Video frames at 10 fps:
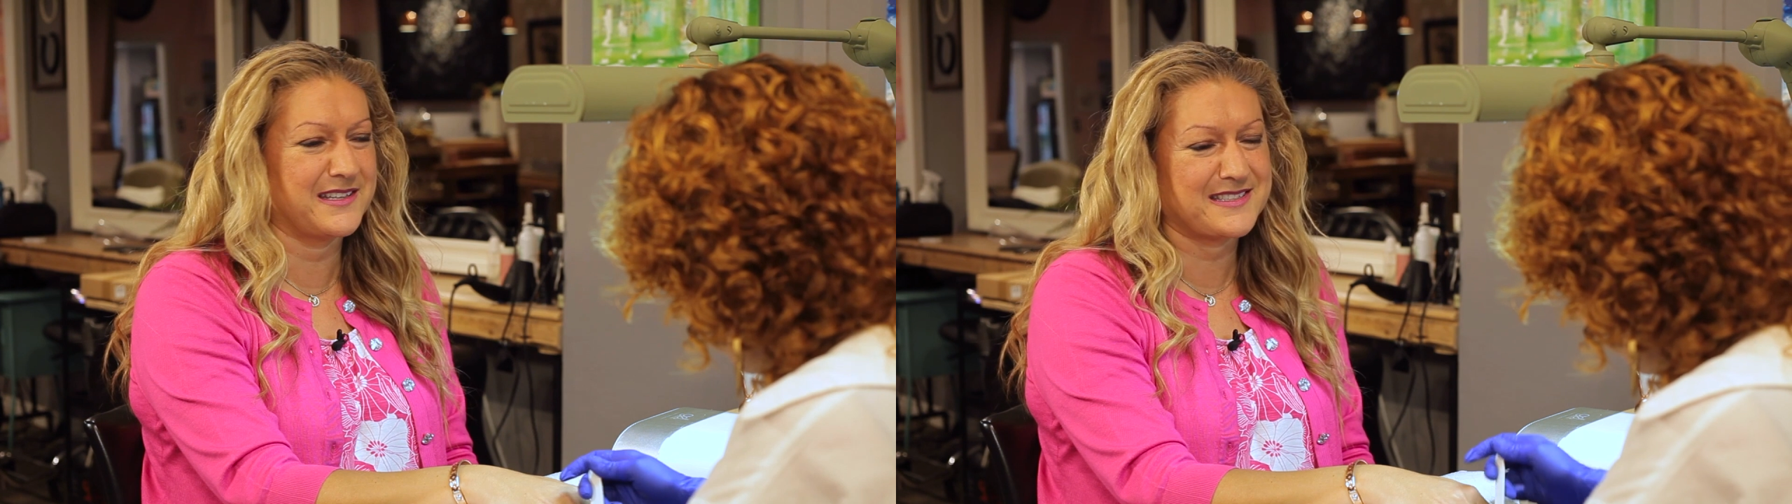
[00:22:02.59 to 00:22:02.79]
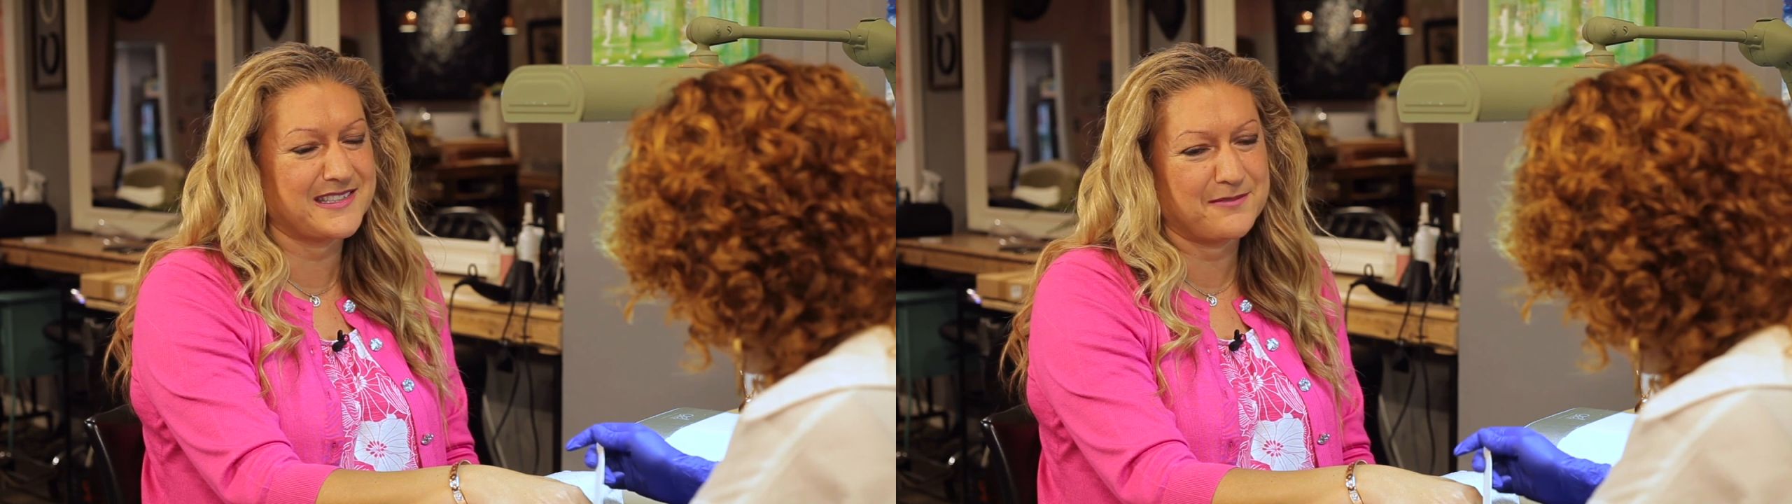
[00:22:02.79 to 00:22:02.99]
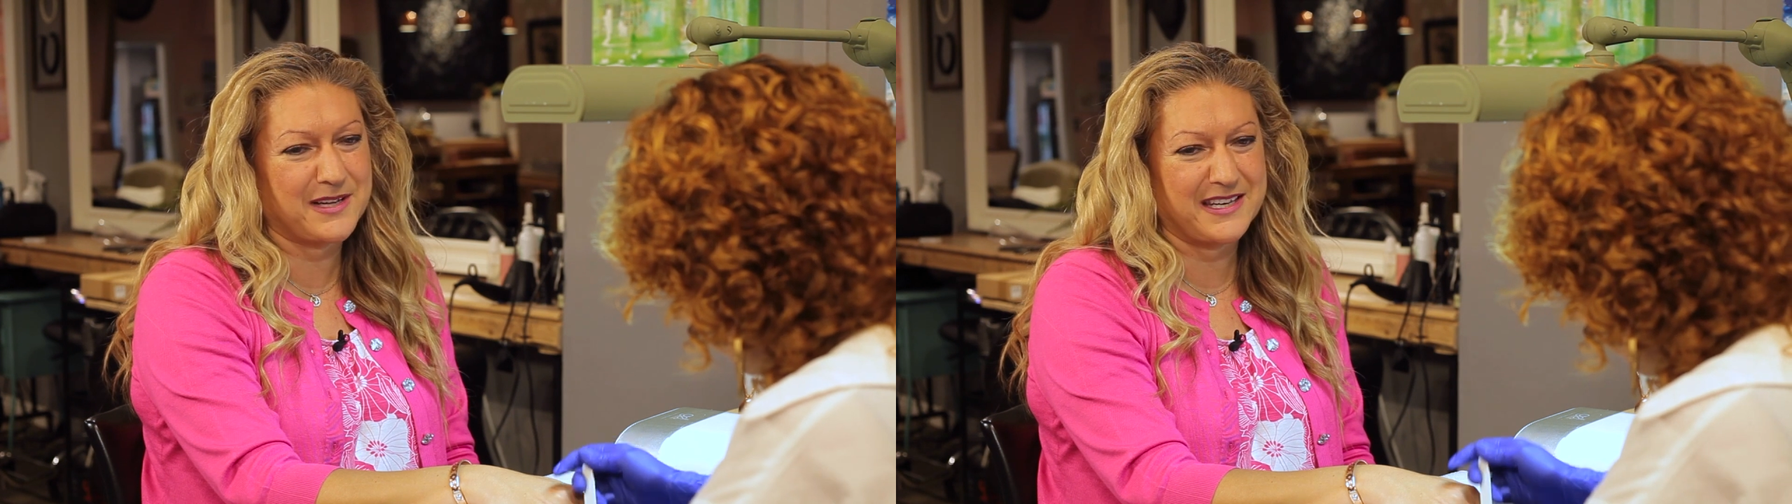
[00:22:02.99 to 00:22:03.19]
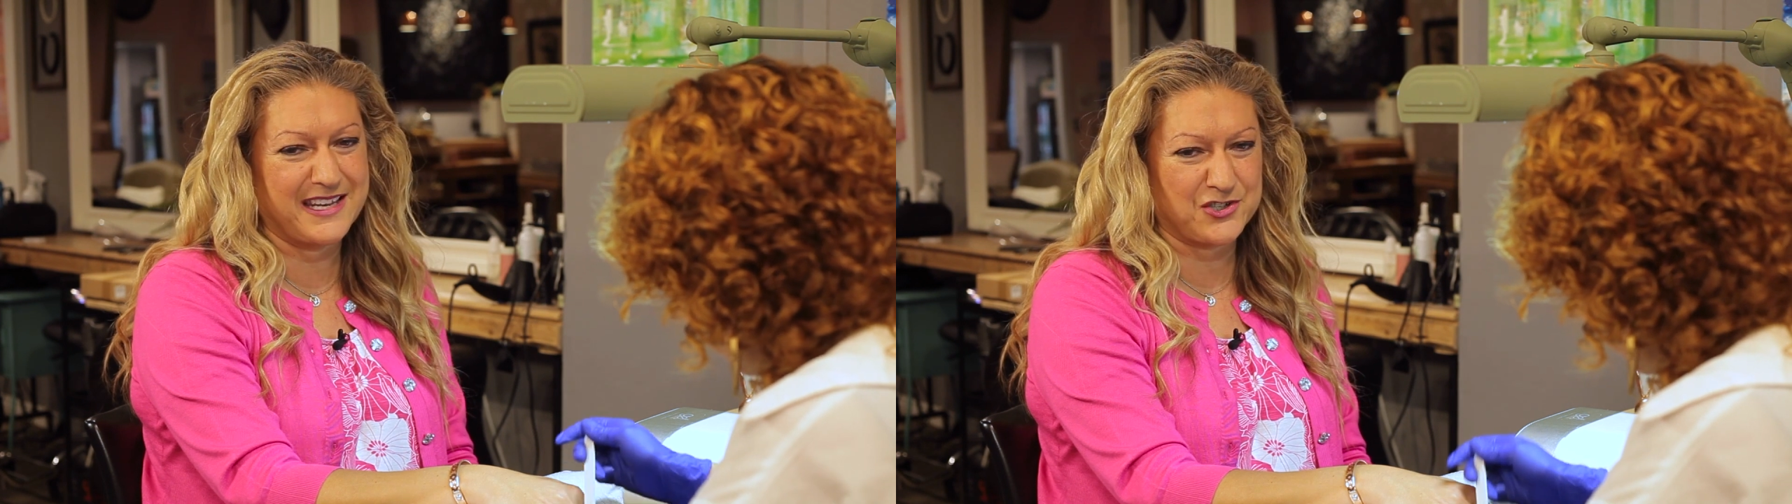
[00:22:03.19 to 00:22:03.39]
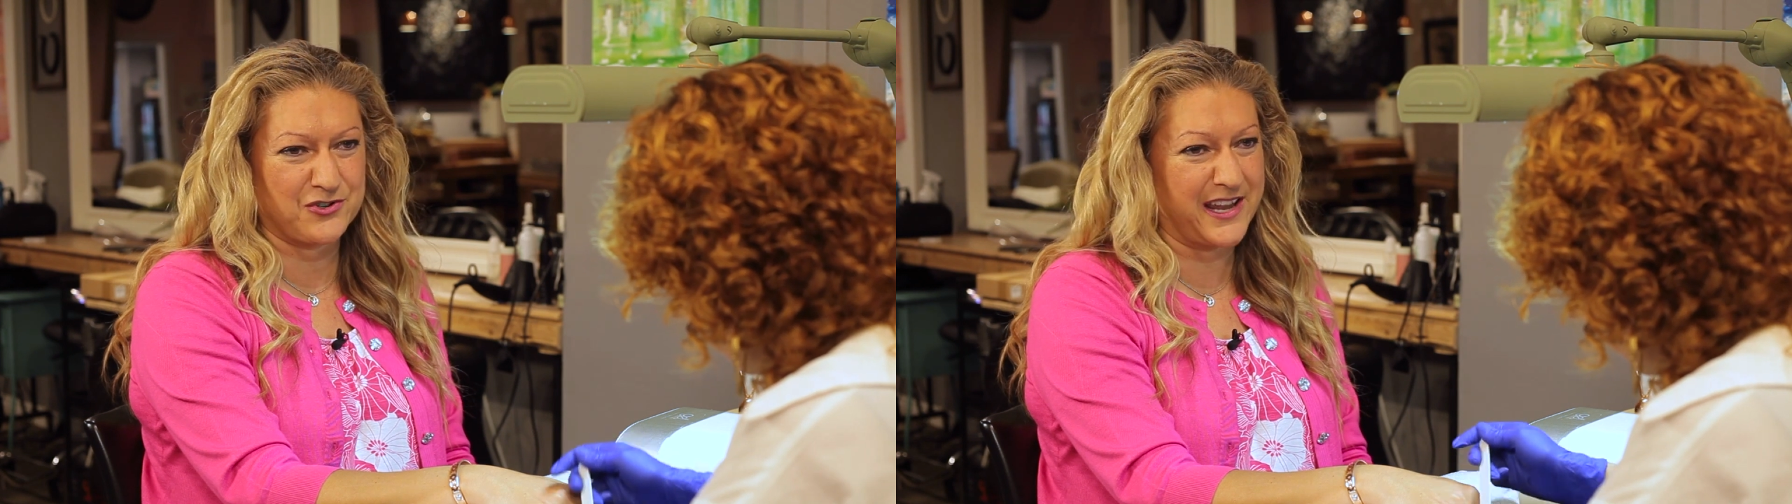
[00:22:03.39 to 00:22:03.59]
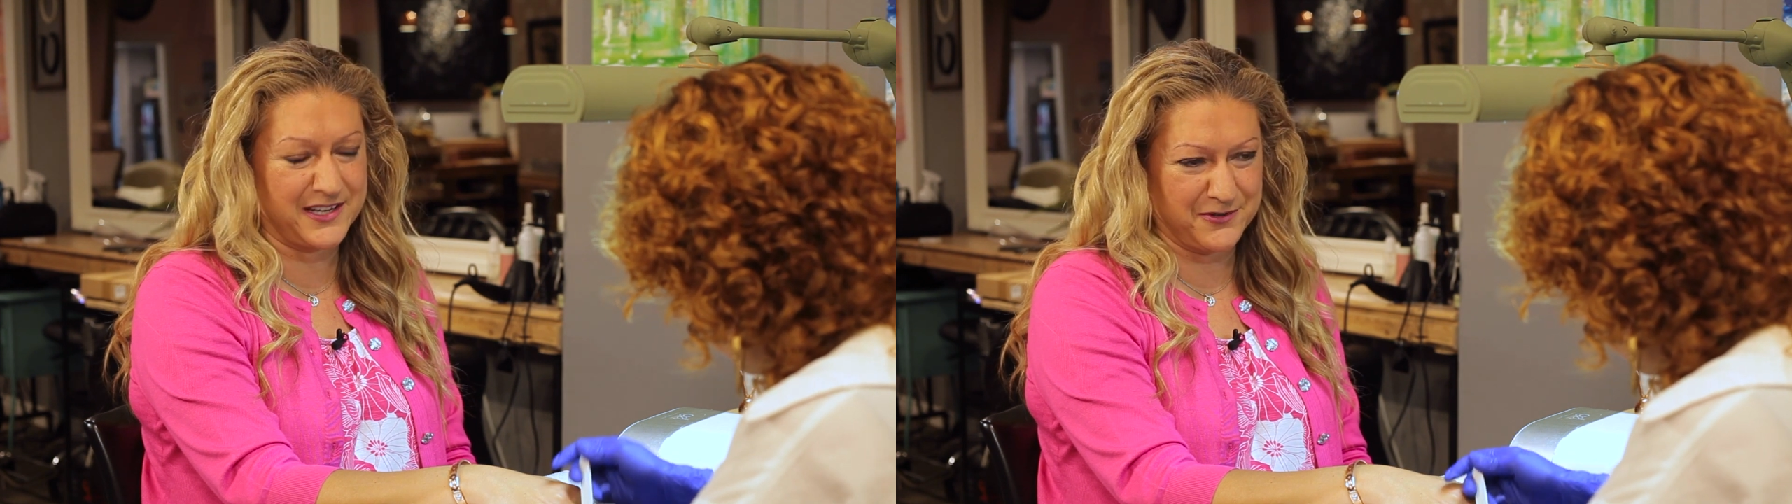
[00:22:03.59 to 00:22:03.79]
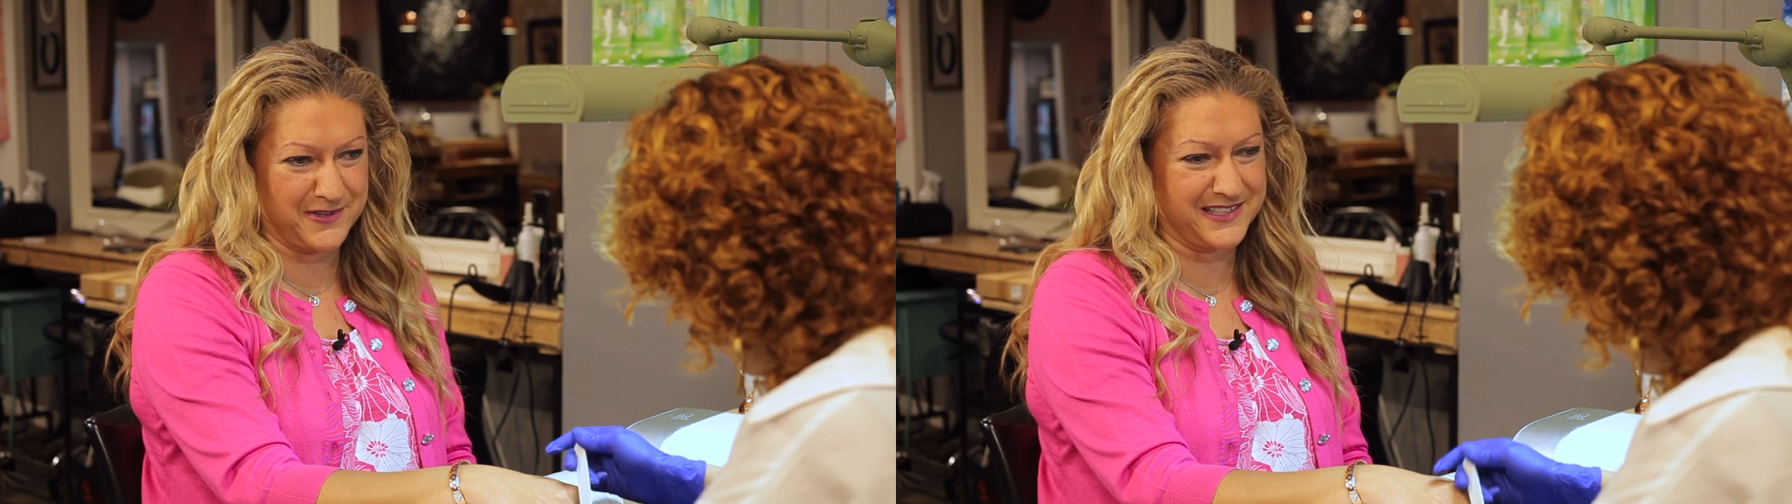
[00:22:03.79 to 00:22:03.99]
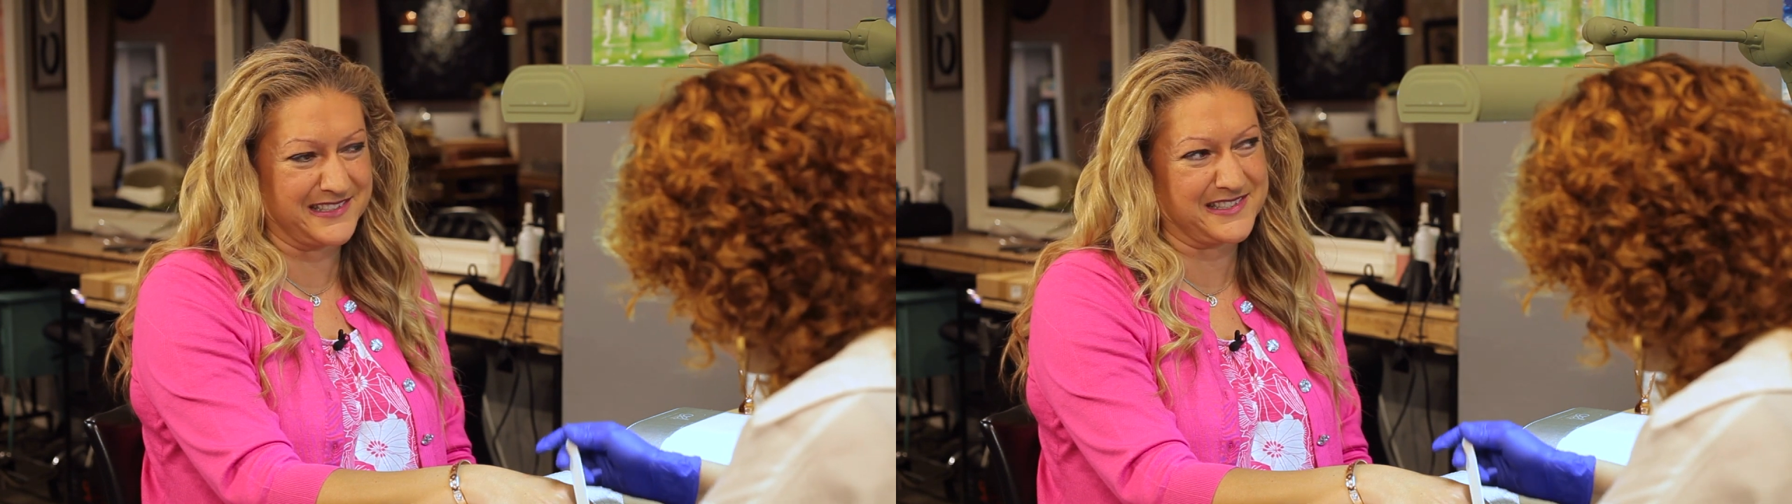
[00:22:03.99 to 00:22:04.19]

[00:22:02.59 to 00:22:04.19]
It's in my nature anyways.